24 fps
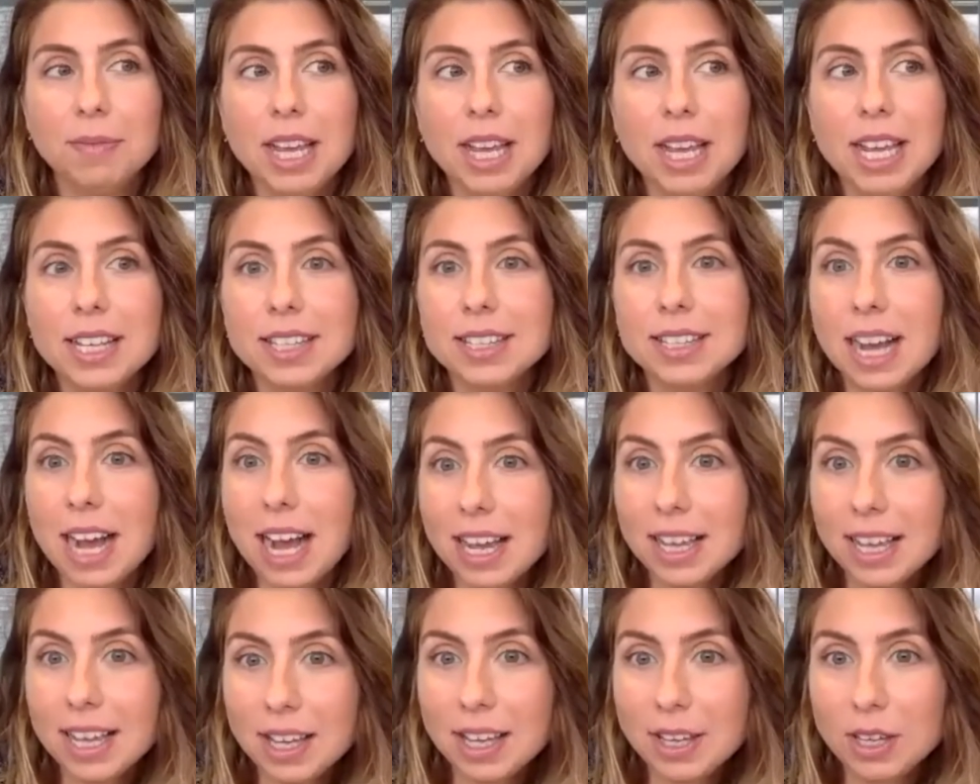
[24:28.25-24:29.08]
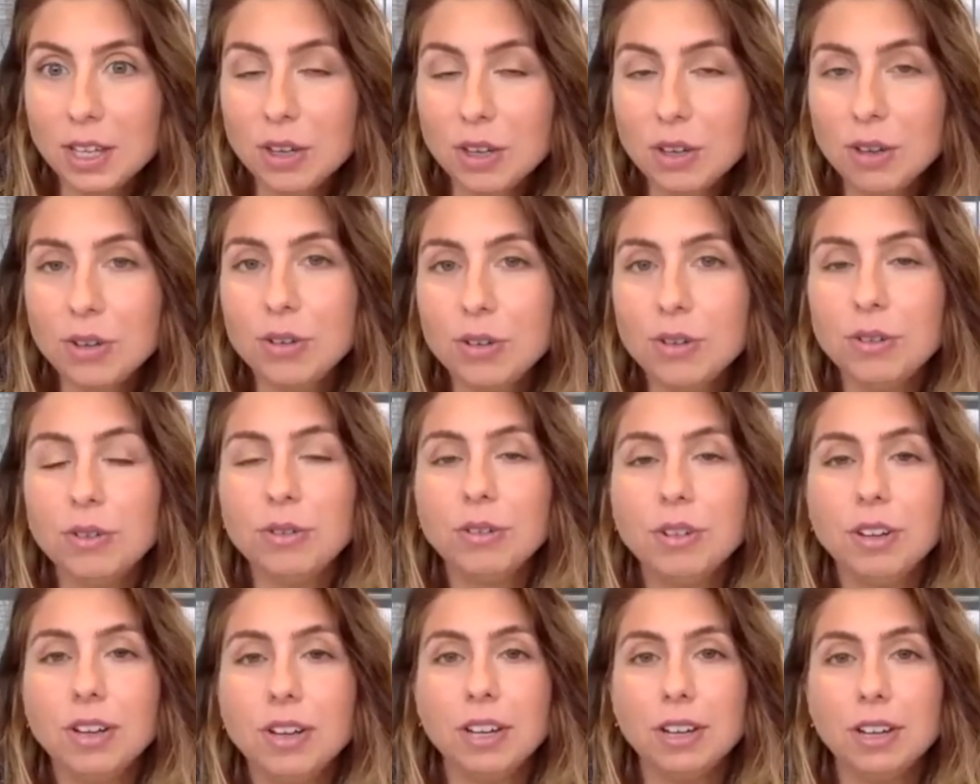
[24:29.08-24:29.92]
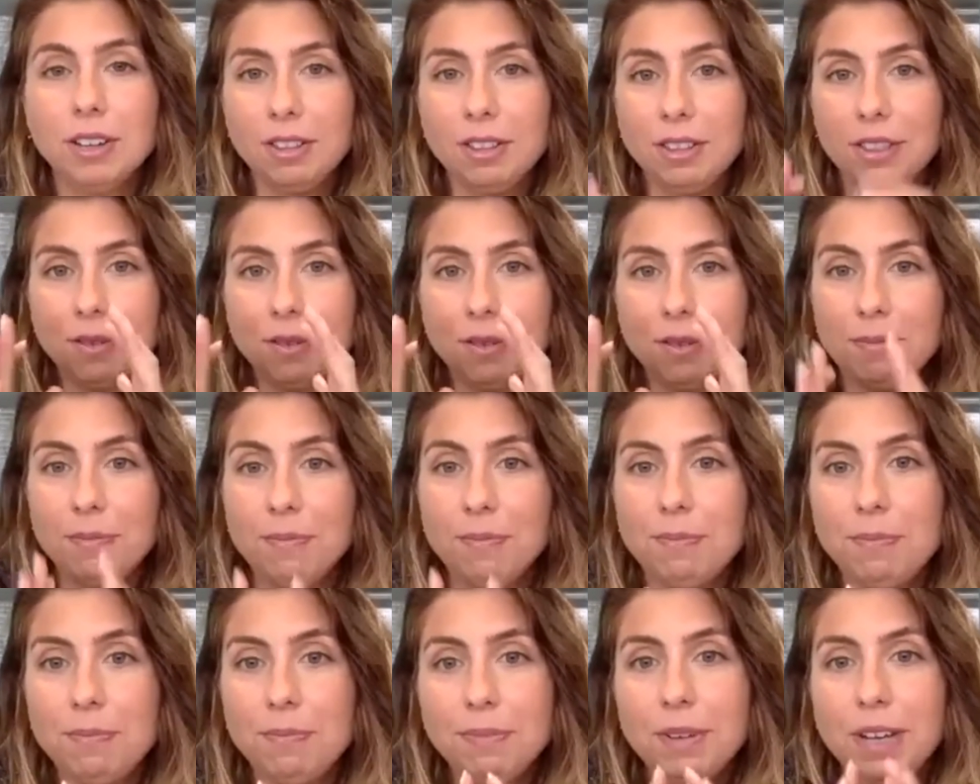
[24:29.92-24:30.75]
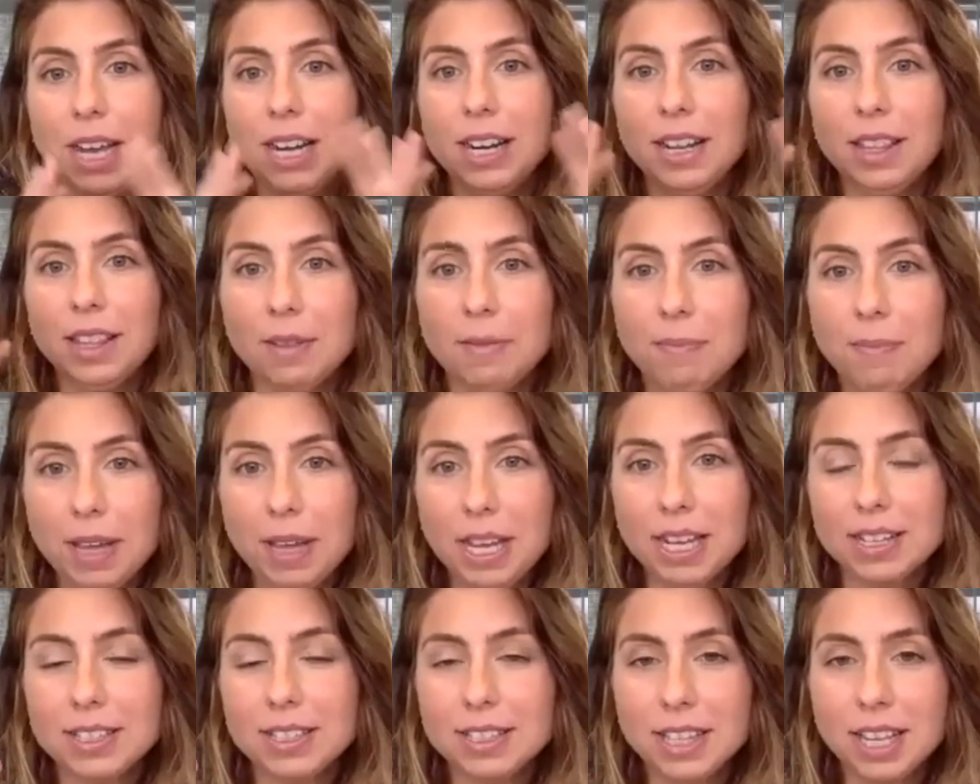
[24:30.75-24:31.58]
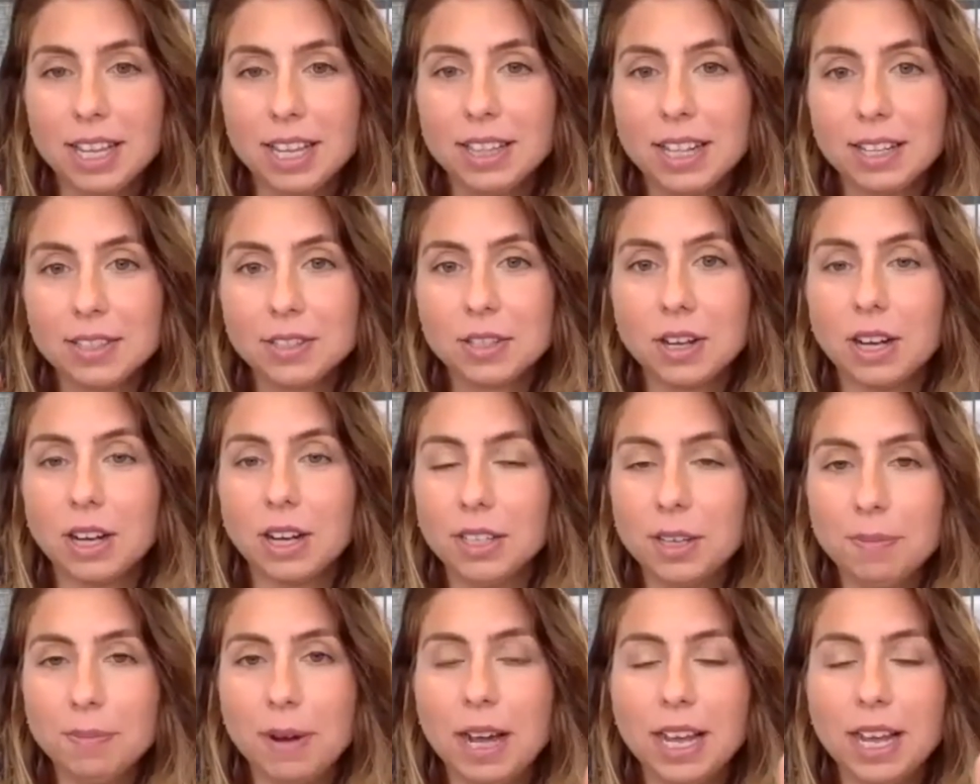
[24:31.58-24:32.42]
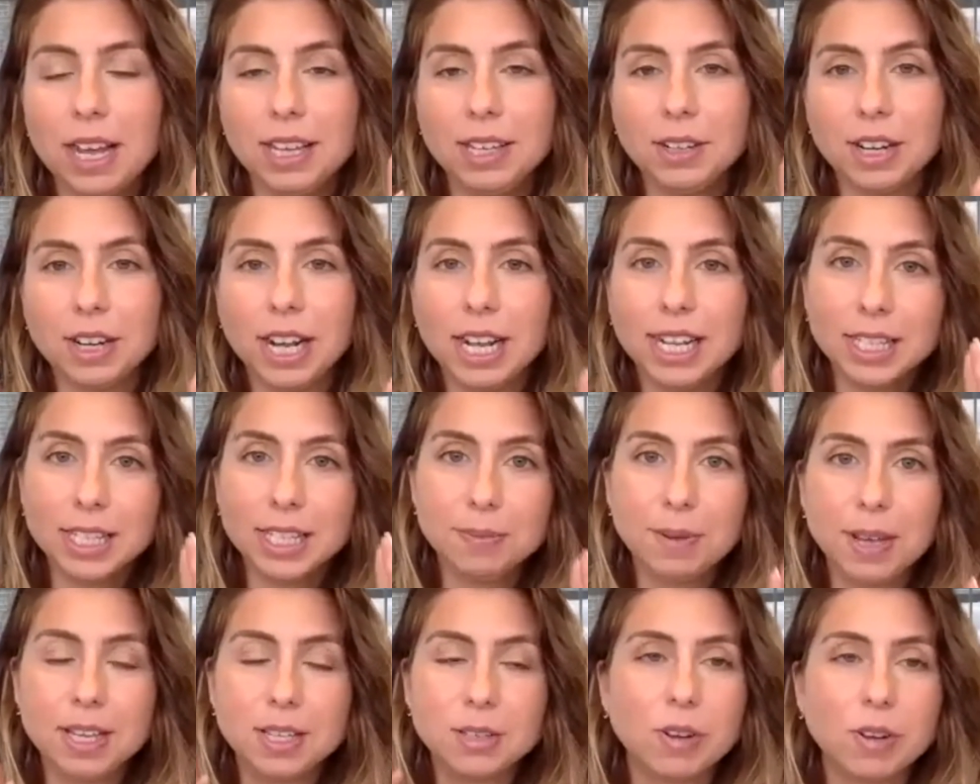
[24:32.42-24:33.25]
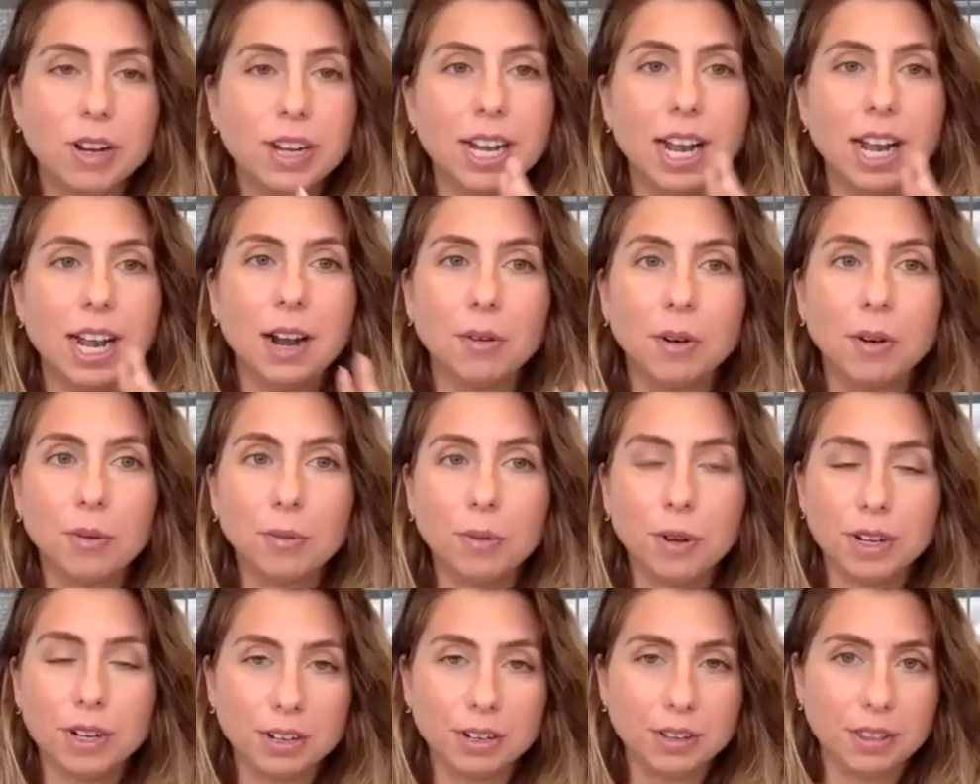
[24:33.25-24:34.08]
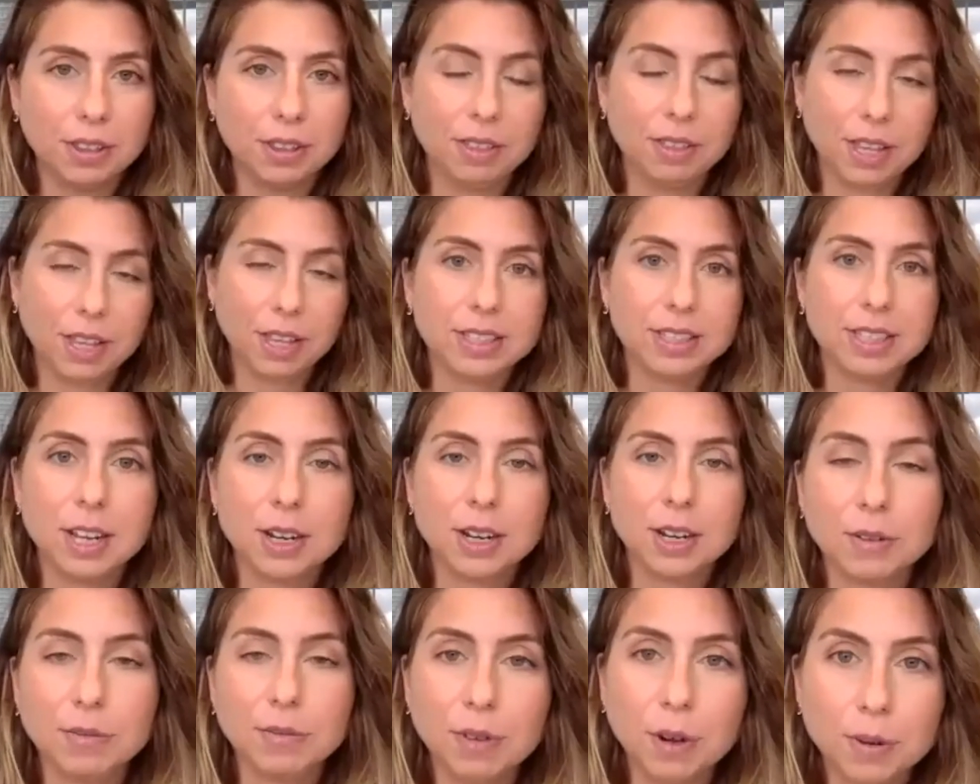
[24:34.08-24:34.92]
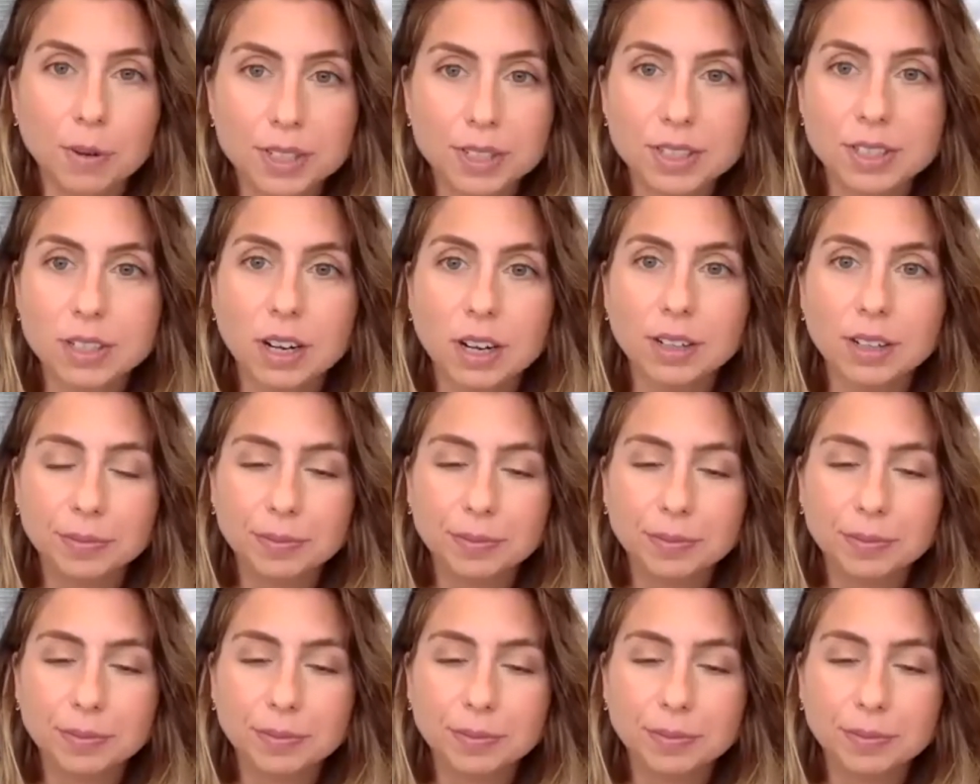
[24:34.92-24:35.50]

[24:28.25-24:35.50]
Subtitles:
Is IAQ the biggest thing that's occupying your headspace right now, or what are the things that you're focused on?